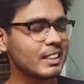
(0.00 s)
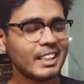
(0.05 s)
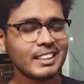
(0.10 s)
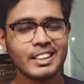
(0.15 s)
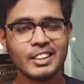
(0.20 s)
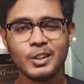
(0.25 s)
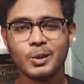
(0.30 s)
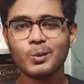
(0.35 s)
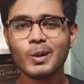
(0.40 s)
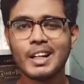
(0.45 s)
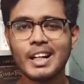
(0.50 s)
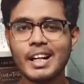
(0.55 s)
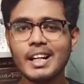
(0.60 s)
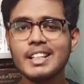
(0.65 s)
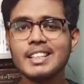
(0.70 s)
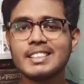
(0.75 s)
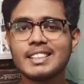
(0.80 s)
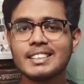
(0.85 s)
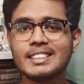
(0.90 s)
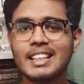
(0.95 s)
And the newer
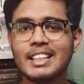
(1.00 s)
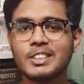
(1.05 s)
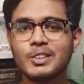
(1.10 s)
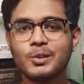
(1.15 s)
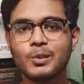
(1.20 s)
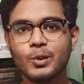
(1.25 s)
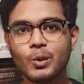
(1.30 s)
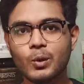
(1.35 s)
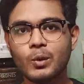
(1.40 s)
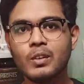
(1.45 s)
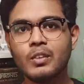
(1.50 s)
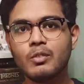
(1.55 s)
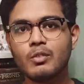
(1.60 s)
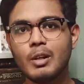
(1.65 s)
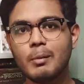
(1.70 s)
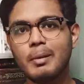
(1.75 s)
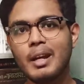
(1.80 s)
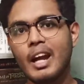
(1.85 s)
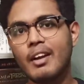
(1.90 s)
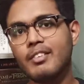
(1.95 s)
editions, as you know,
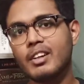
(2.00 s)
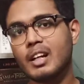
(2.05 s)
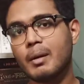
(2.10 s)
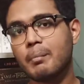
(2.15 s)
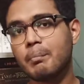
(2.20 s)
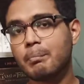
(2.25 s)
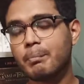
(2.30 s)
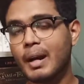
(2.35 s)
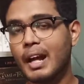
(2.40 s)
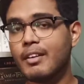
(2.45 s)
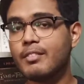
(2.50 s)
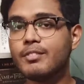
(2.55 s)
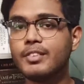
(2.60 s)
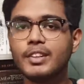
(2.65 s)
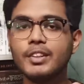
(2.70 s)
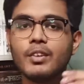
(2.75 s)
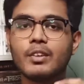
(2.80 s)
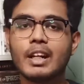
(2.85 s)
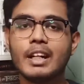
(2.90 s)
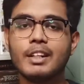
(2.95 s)
will be having a Prime
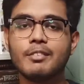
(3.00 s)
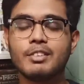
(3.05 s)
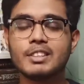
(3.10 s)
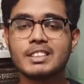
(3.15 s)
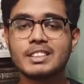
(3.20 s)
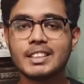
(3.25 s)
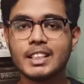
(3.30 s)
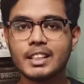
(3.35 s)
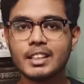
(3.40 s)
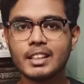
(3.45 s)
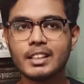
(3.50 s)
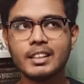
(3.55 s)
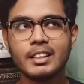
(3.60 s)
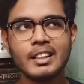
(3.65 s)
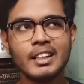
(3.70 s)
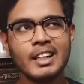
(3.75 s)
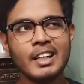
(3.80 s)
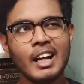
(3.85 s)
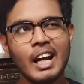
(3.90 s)
Video kind of a sticker.